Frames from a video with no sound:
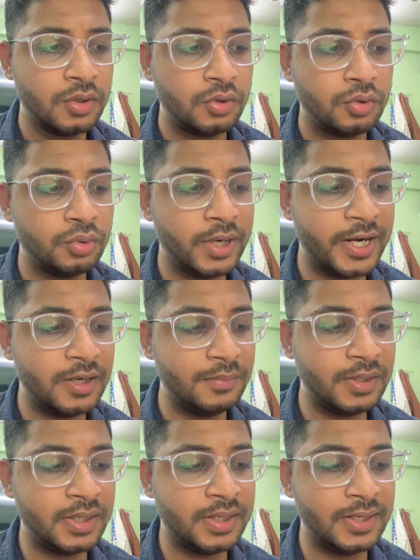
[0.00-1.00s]
to guide
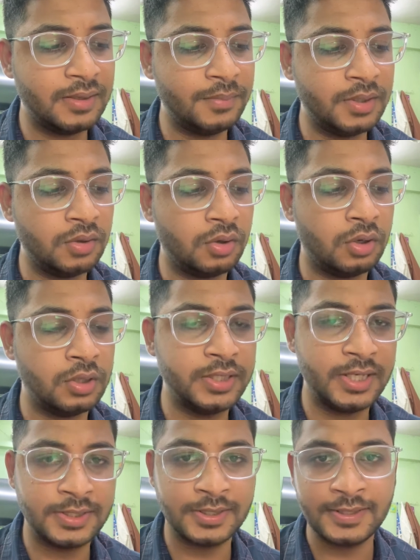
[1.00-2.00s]
me and tell me all the
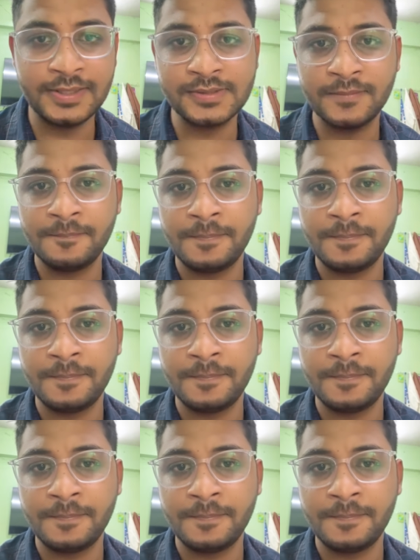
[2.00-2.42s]
other things.